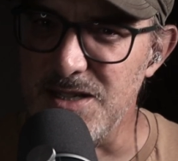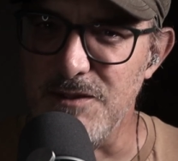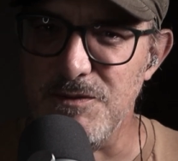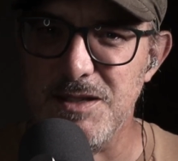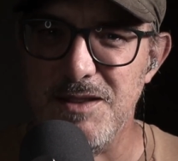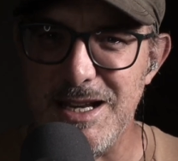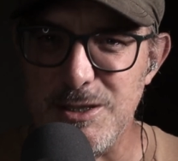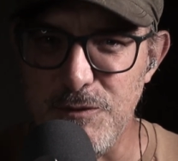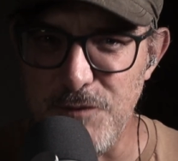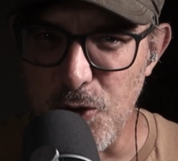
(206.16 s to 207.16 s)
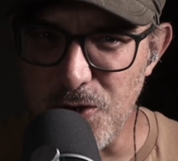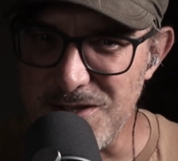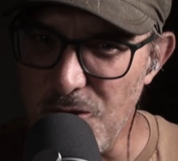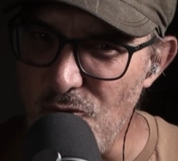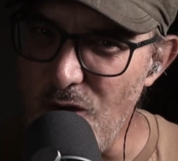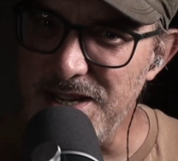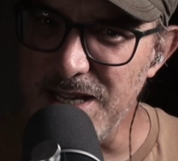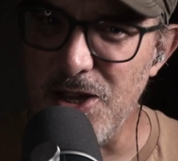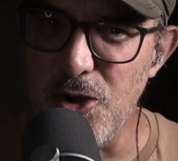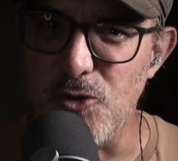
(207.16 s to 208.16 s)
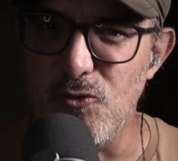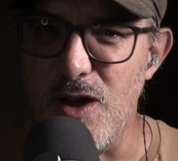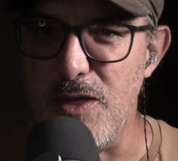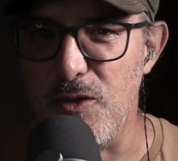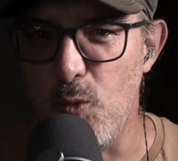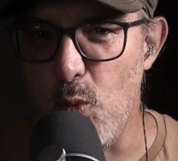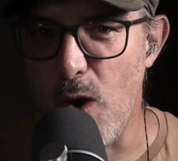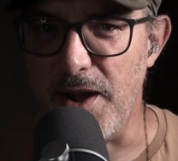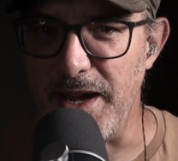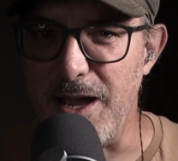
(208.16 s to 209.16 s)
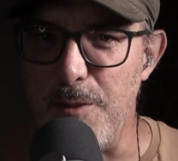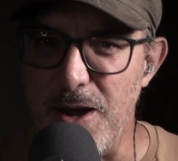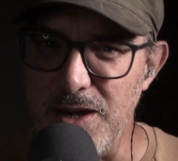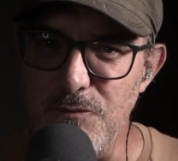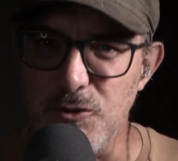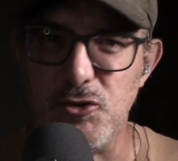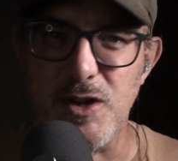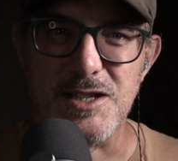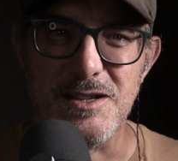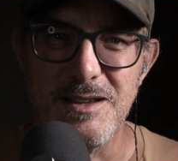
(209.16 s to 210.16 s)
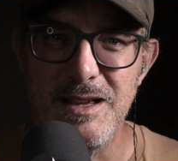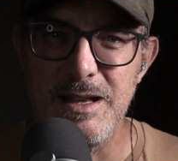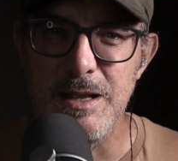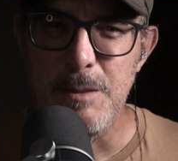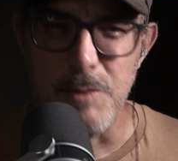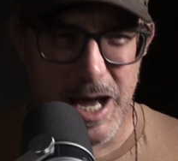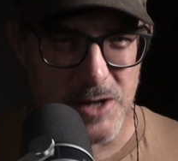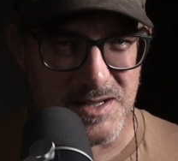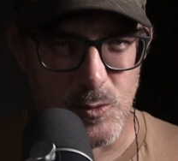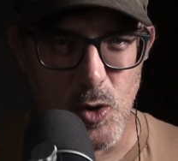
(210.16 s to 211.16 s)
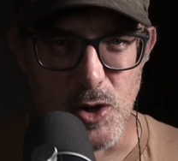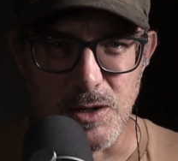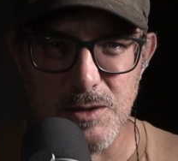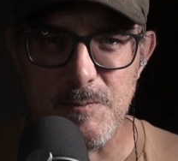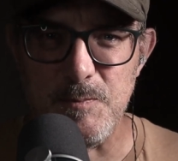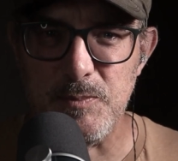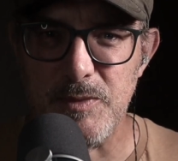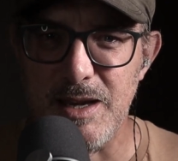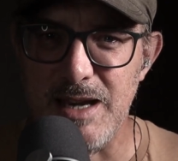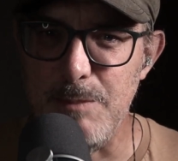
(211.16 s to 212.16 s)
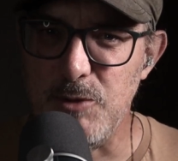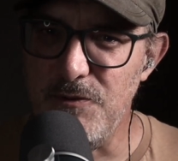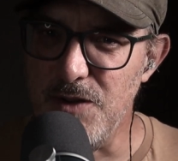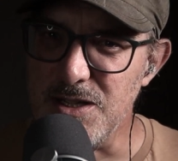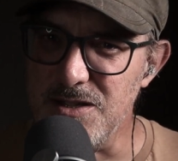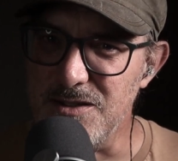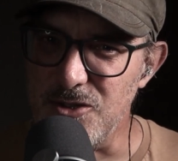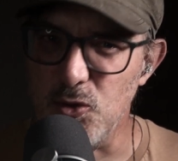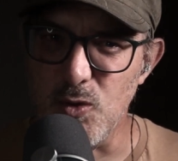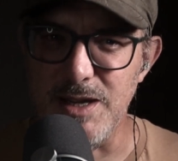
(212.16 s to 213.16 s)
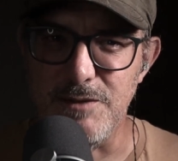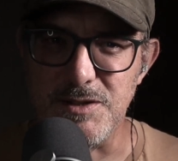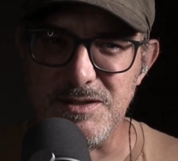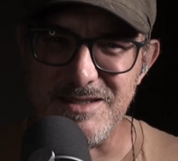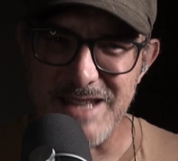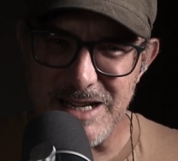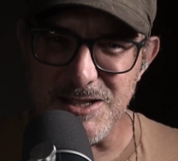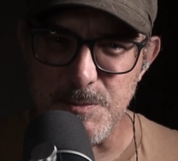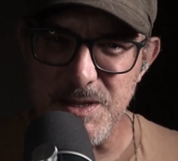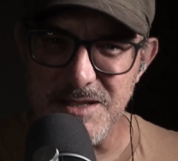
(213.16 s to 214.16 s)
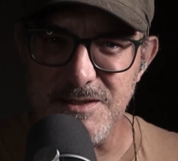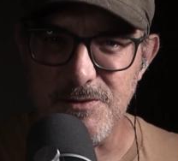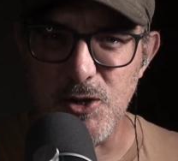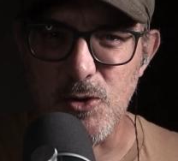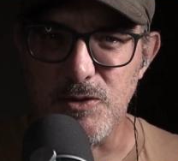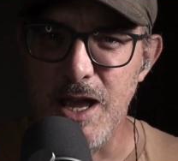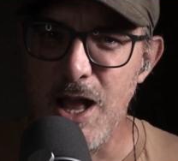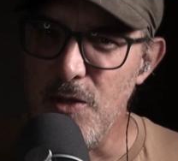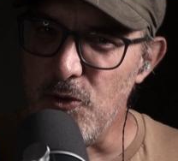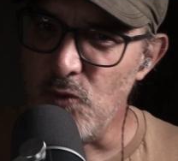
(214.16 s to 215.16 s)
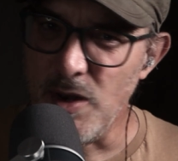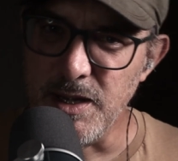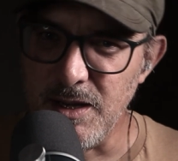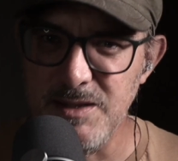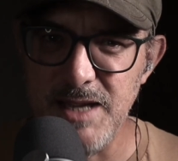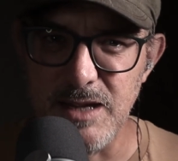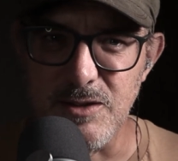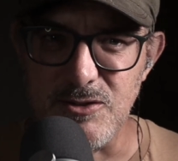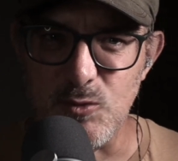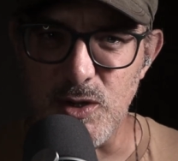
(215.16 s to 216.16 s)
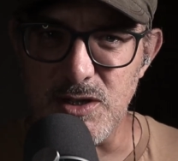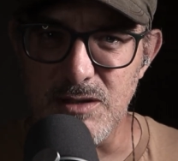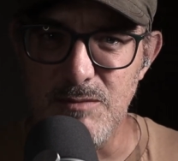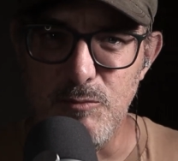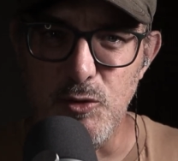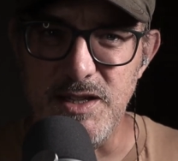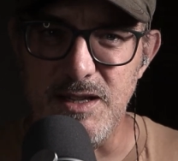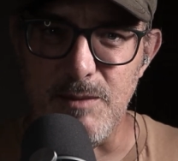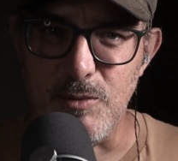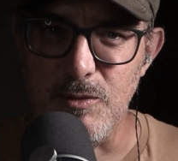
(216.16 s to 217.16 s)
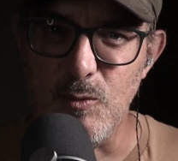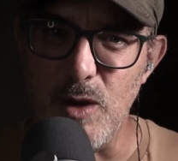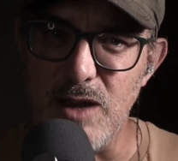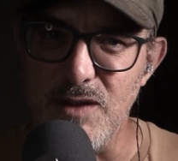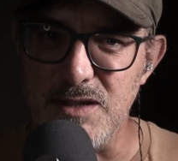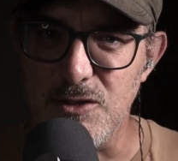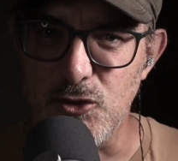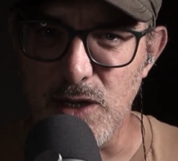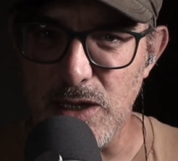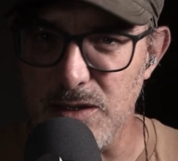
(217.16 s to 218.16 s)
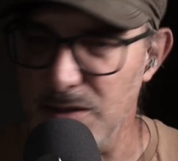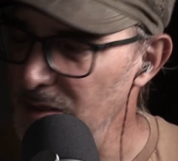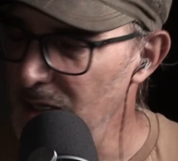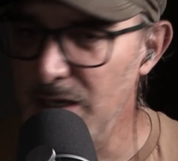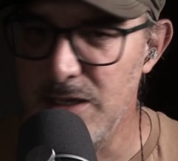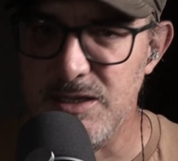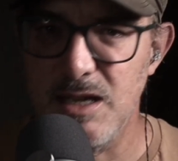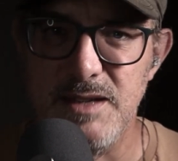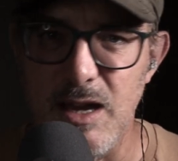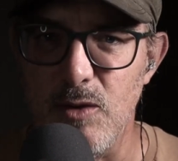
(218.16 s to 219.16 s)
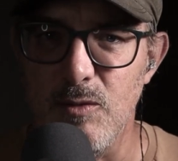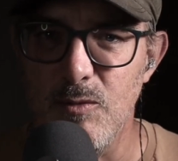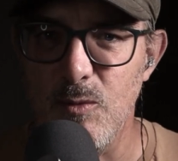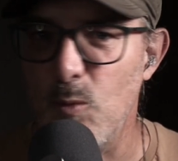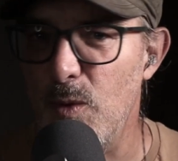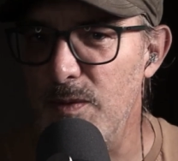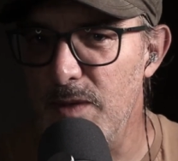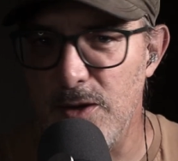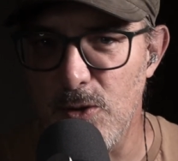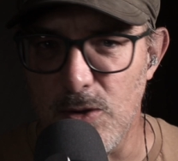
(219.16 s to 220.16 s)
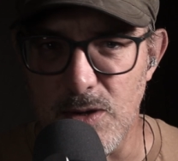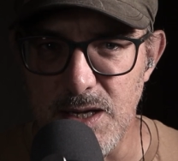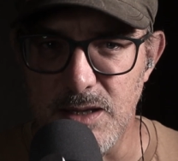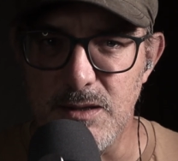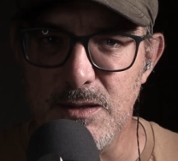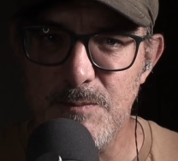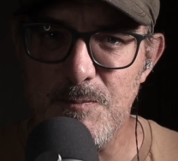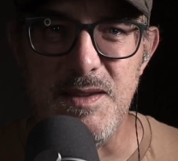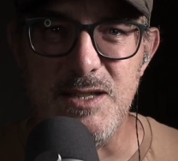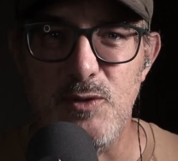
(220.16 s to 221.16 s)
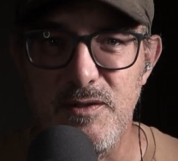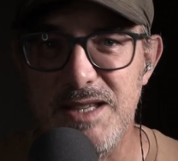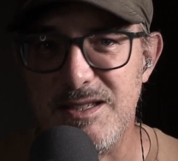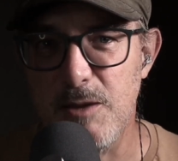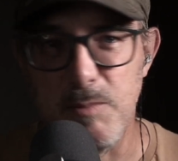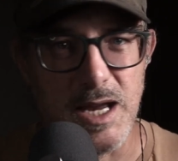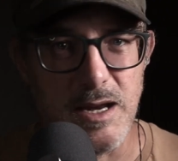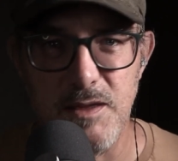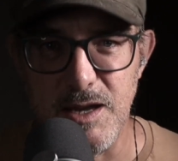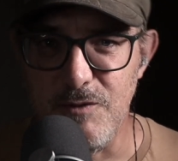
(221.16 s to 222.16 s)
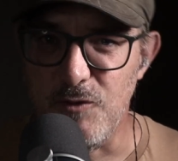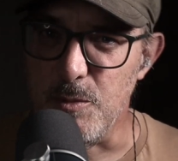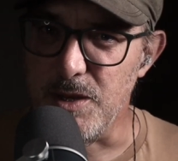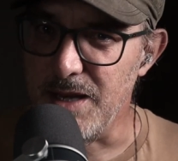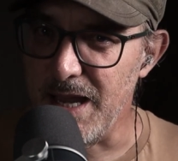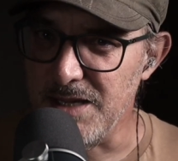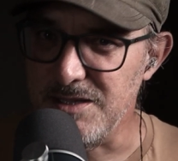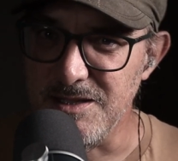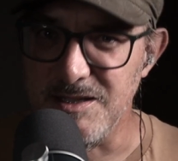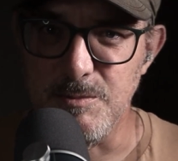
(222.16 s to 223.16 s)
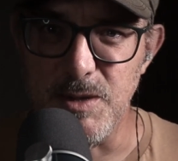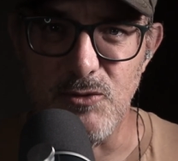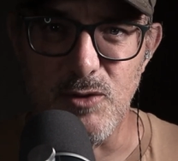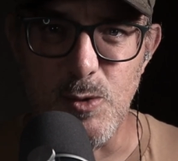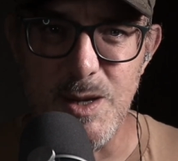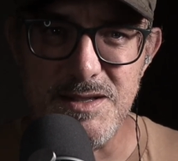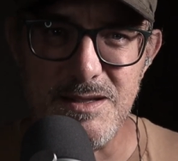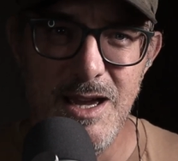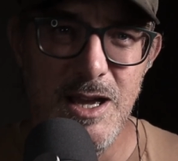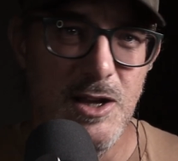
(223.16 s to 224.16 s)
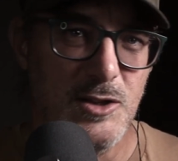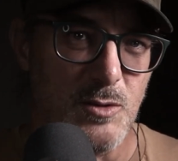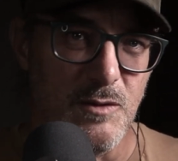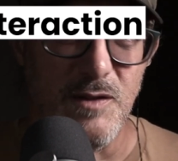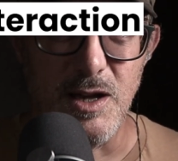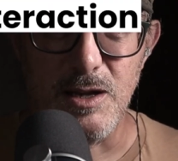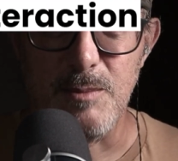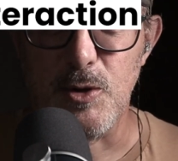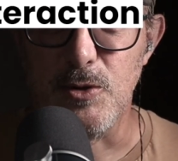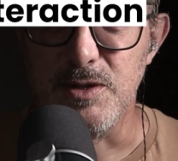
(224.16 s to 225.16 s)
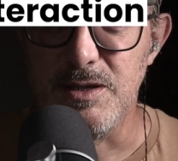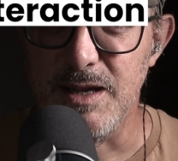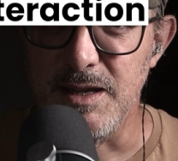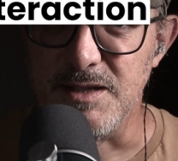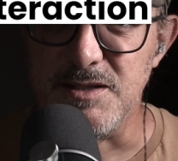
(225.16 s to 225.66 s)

shift that lets you focus on writing code rather than worrying about infrastructure. But how does it work? Lambda functions are short-lived, stateless pieces of code that run in containers which are booted up when events are triggered and shut down when they're no longer needed. These events can be anything from an HTTP request to a file upload in